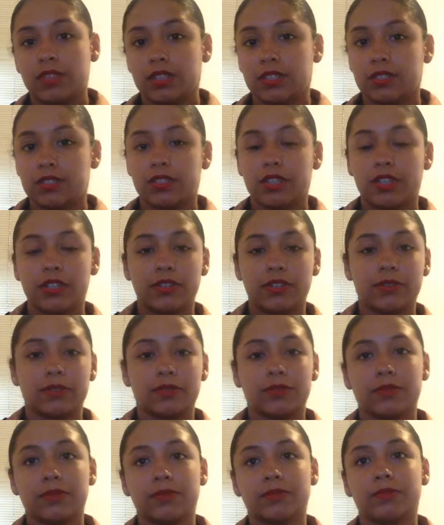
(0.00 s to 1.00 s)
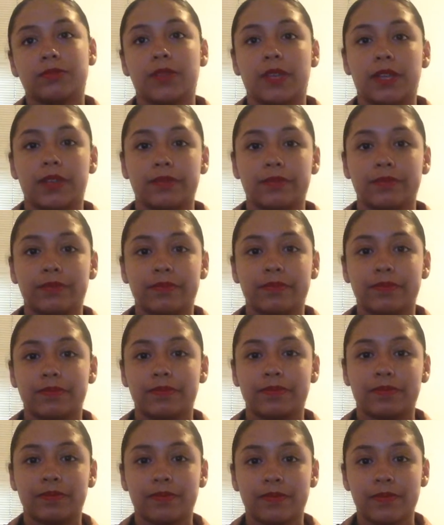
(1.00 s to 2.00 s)
So yeah.
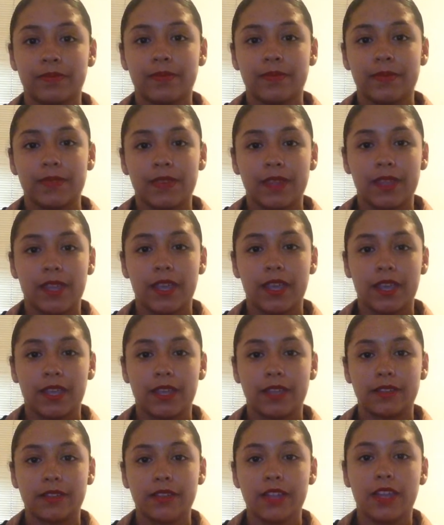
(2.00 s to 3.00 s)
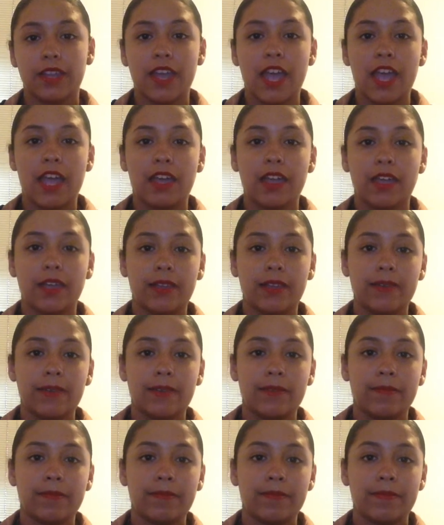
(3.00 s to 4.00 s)
And yeah,
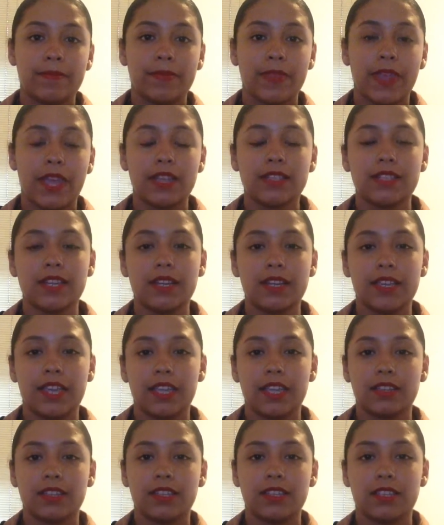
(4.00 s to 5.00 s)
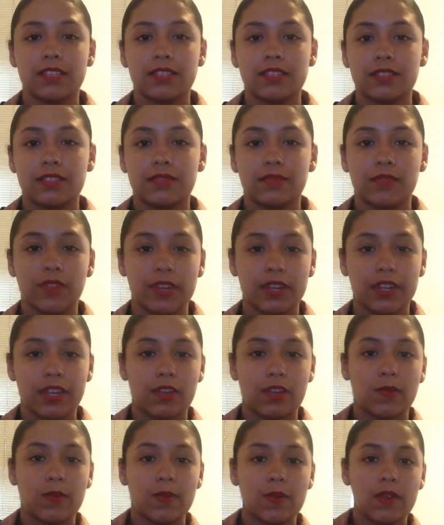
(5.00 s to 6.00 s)
I dedicate this
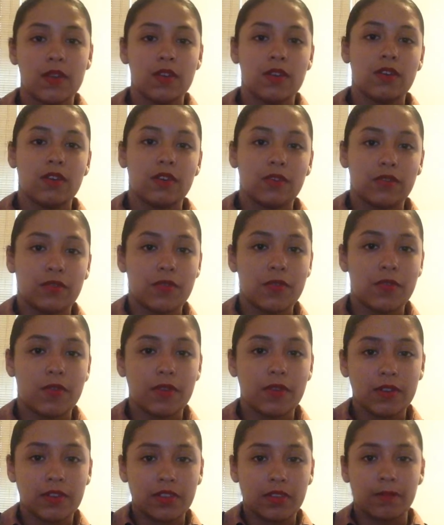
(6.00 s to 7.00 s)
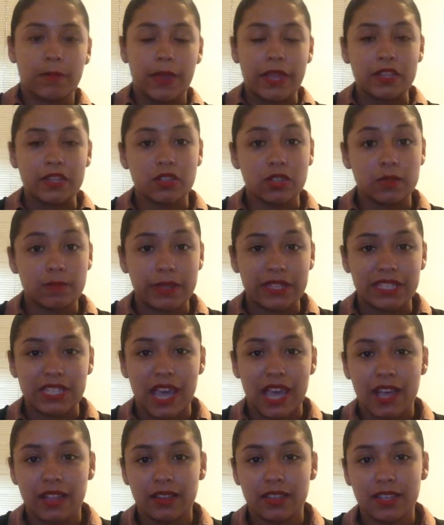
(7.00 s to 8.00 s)
video for the Patriot
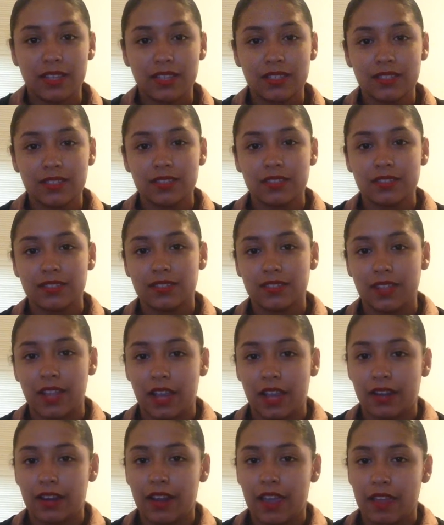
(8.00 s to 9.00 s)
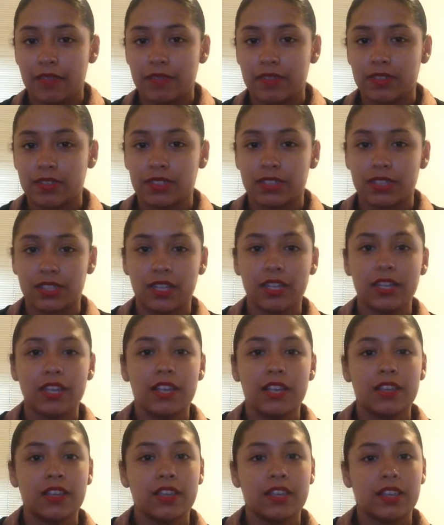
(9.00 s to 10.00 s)
Battalion that I was in
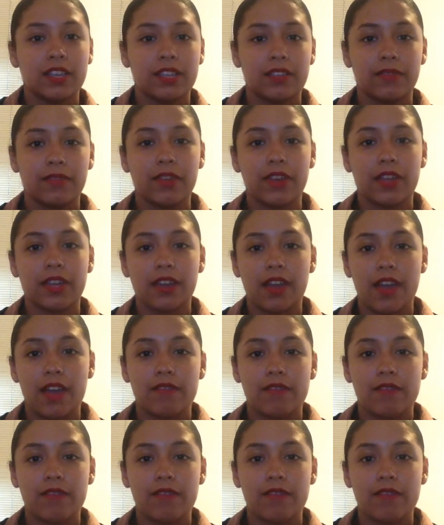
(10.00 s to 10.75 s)
when I